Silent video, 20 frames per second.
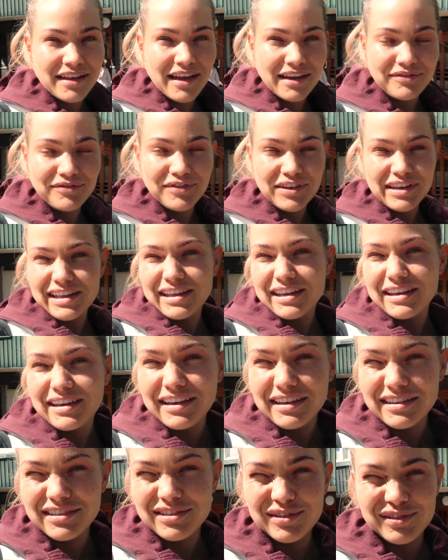that
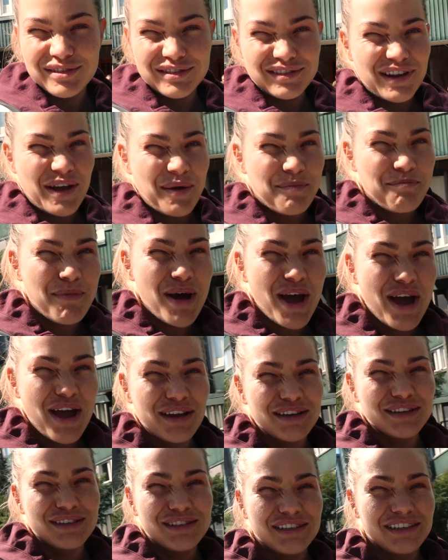feeling is just
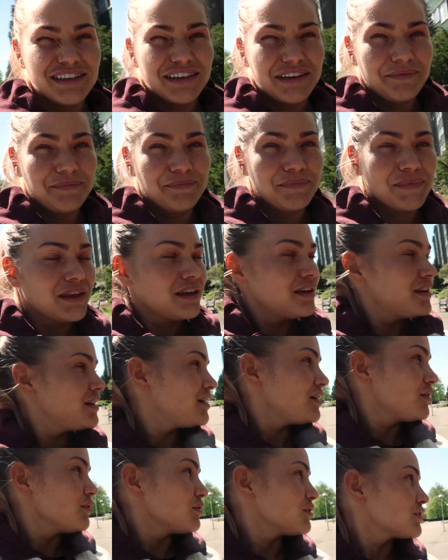amazing.
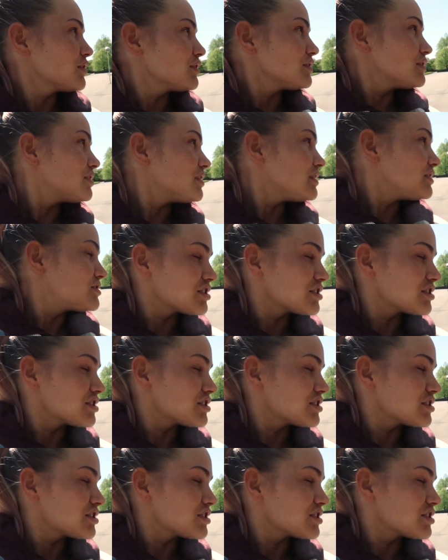We're going to the